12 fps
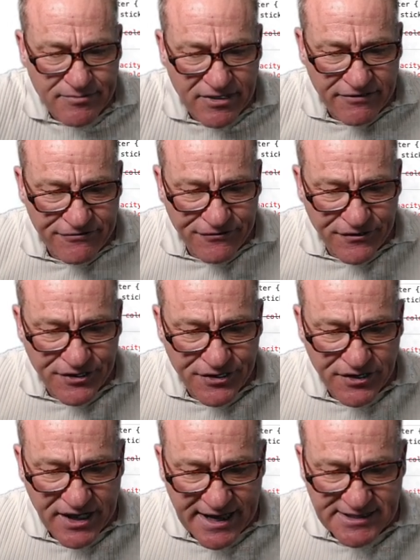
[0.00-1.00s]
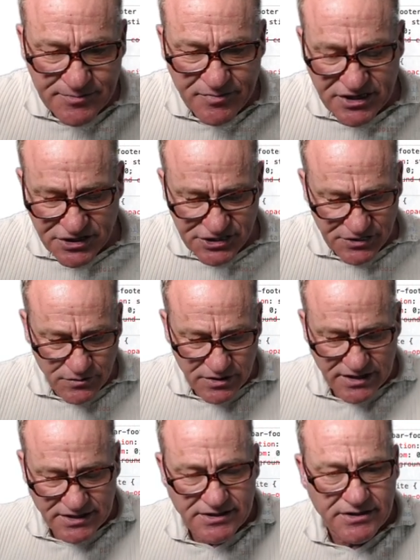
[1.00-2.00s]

footer has BG white.